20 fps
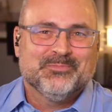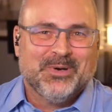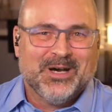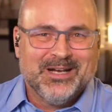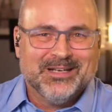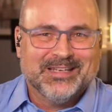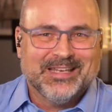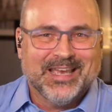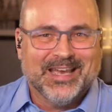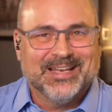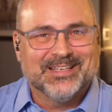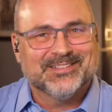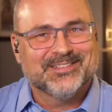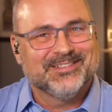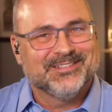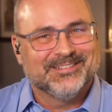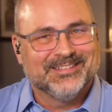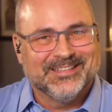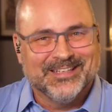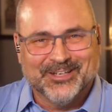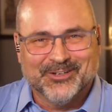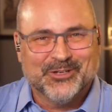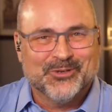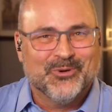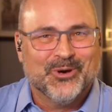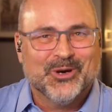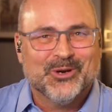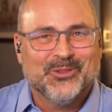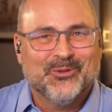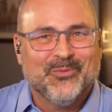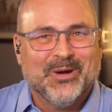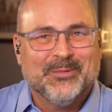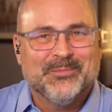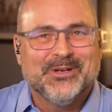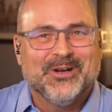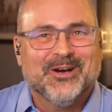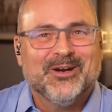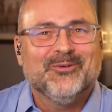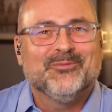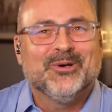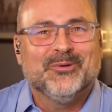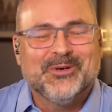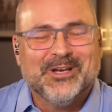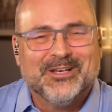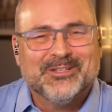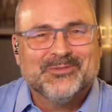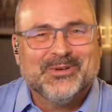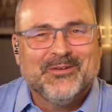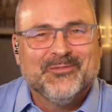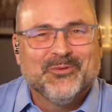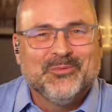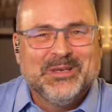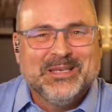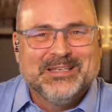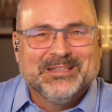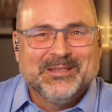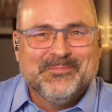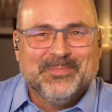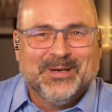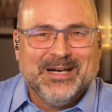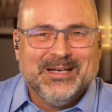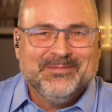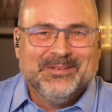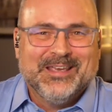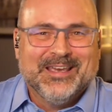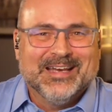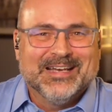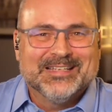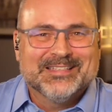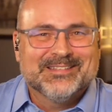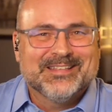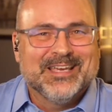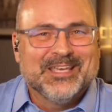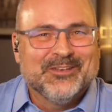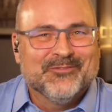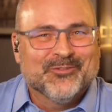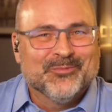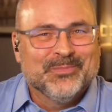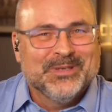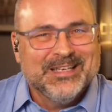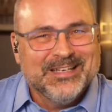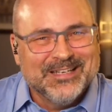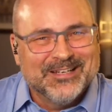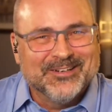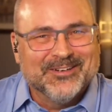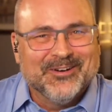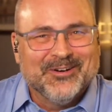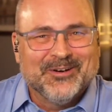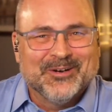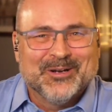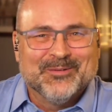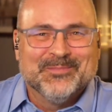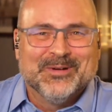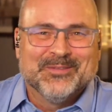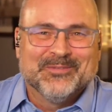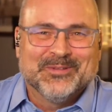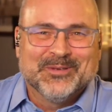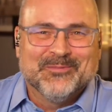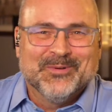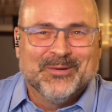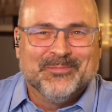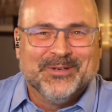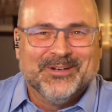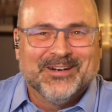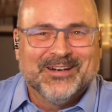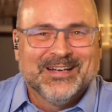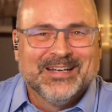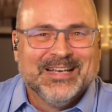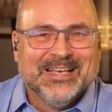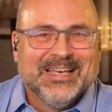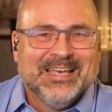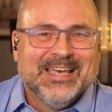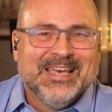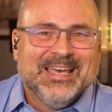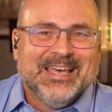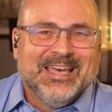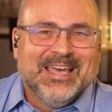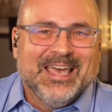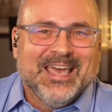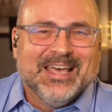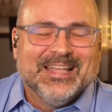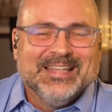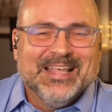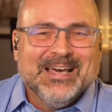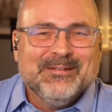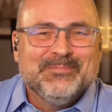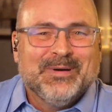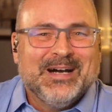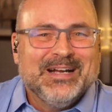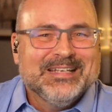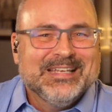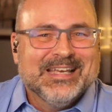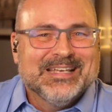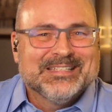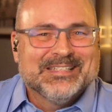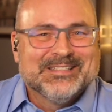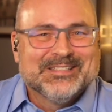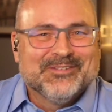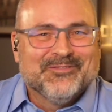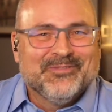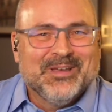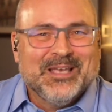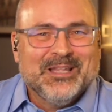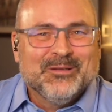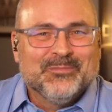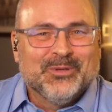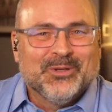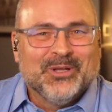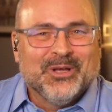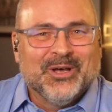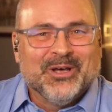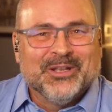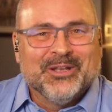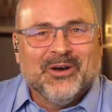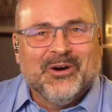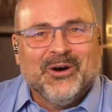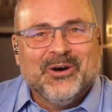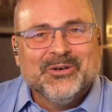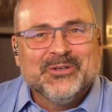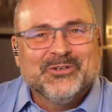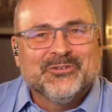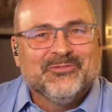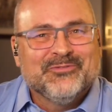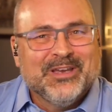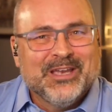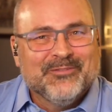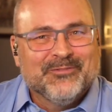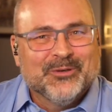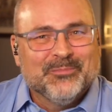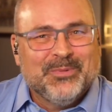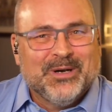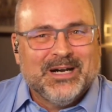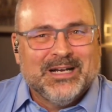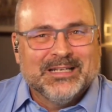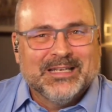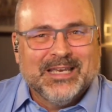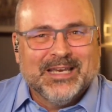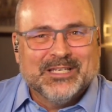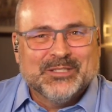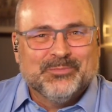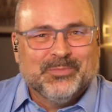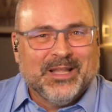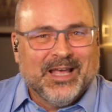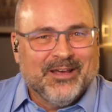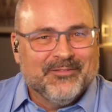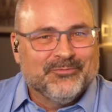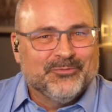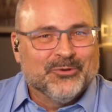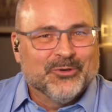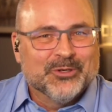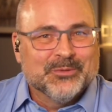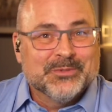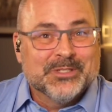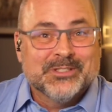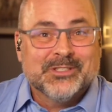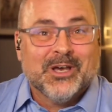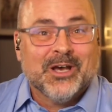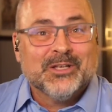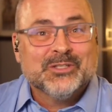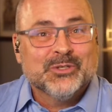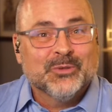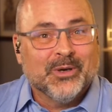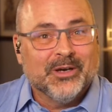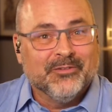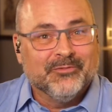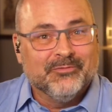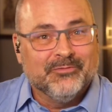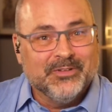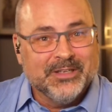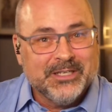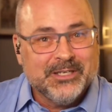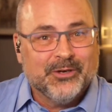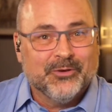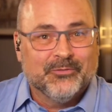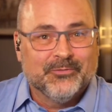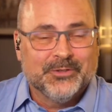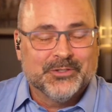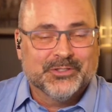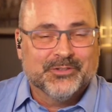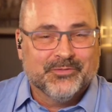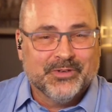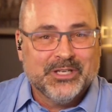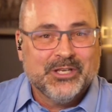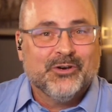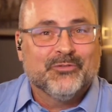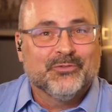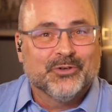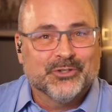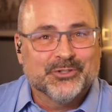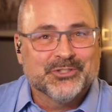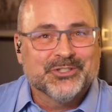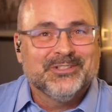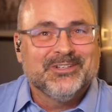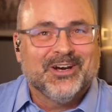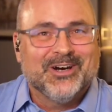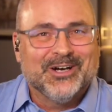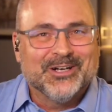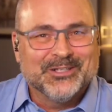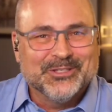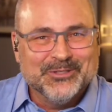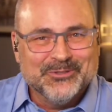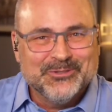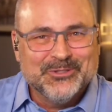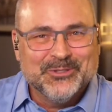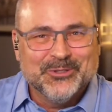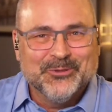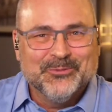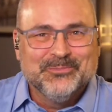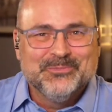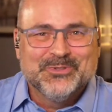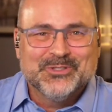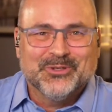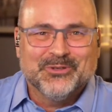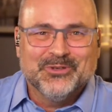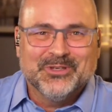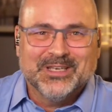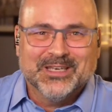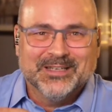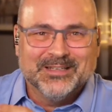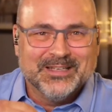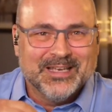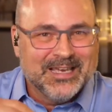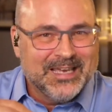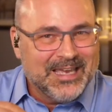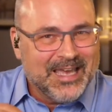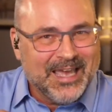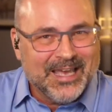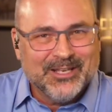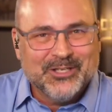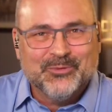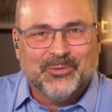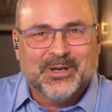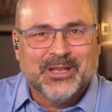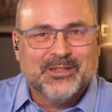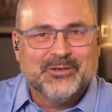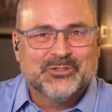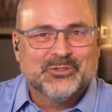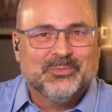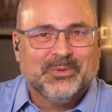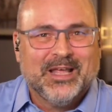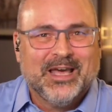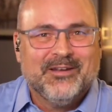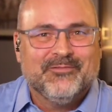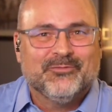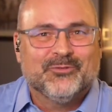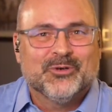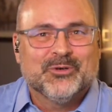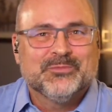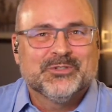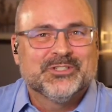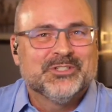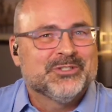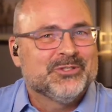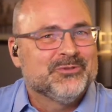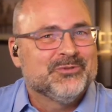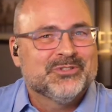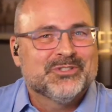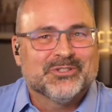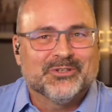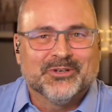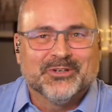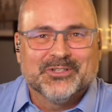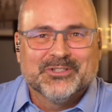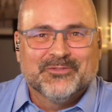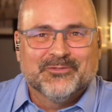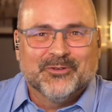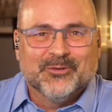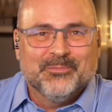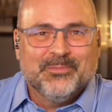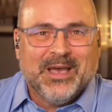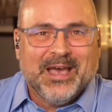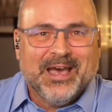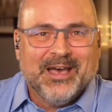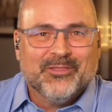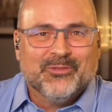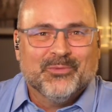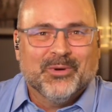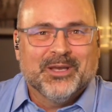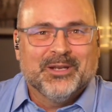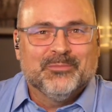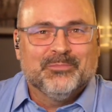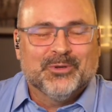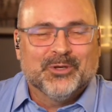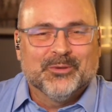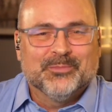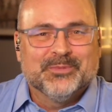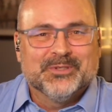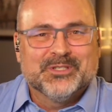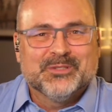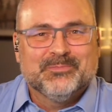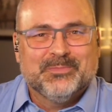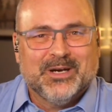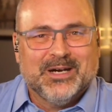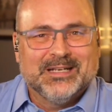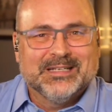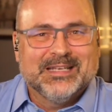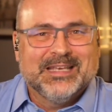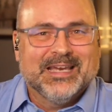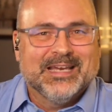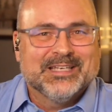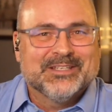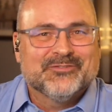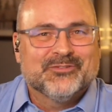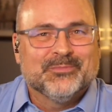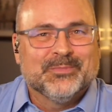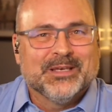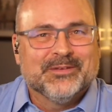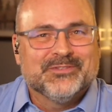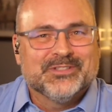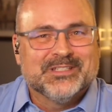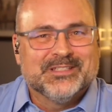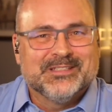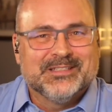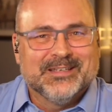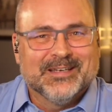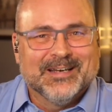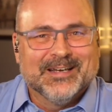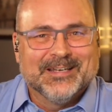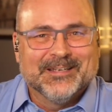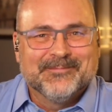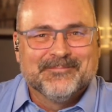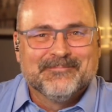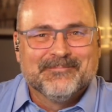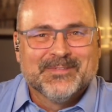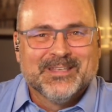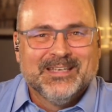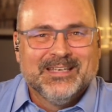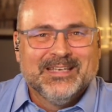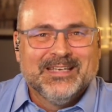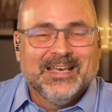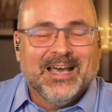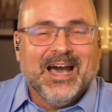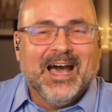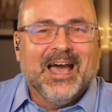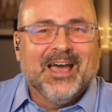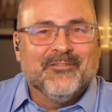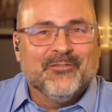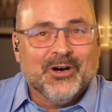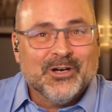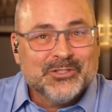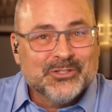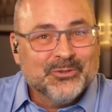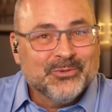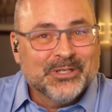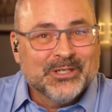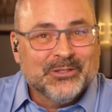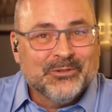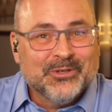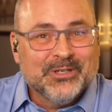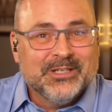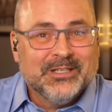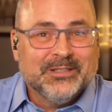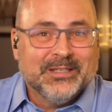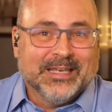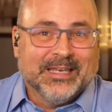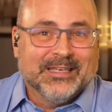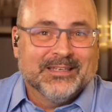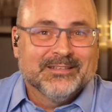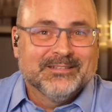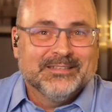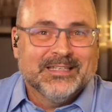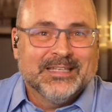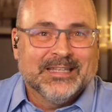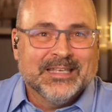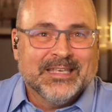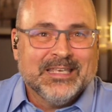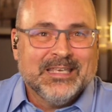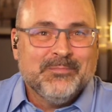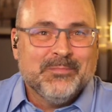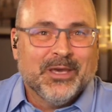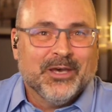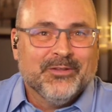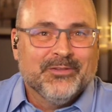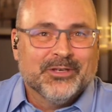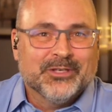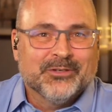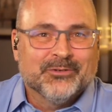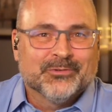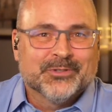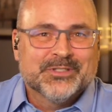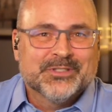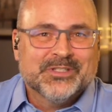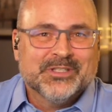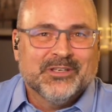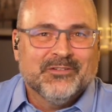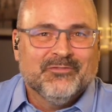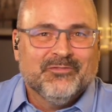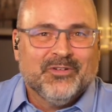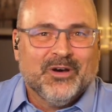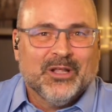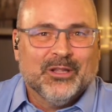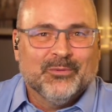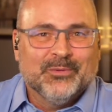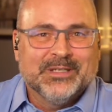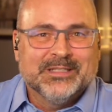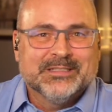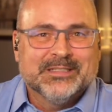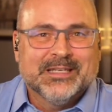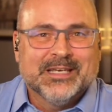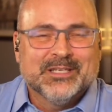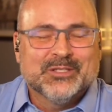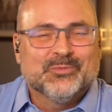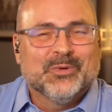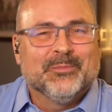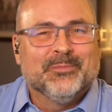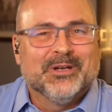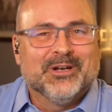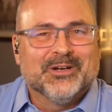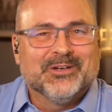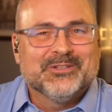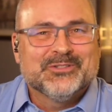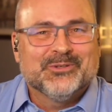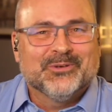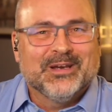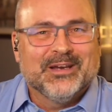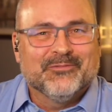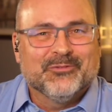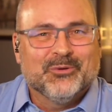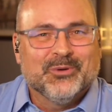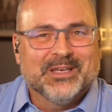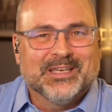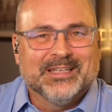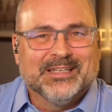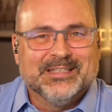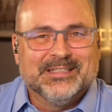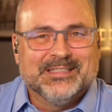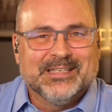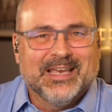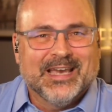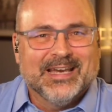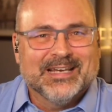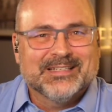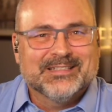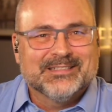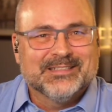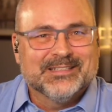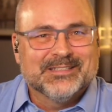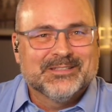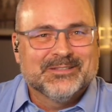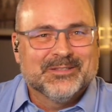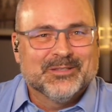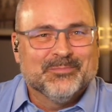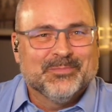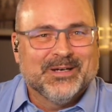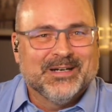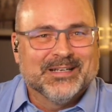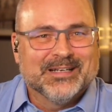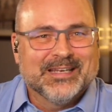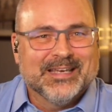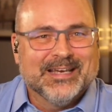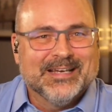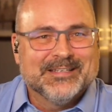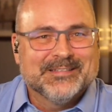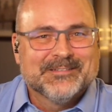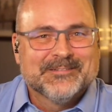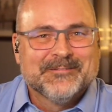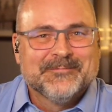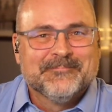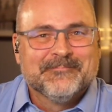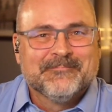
podcast. Here you are on the webinar. Well, we also have a weekly podcast. Thank you for being here on our monthly webinar. And that podcast is available on all your favorite podcast platforms. It's also a video. There's a video version on YouTube. So you can head to one of those platforms, just do a search for Pathway to Purpose podcast from FCCI. I've also included a link in the email that you'll receive following today's webinar. So you'll have quick and easy access to the podcast.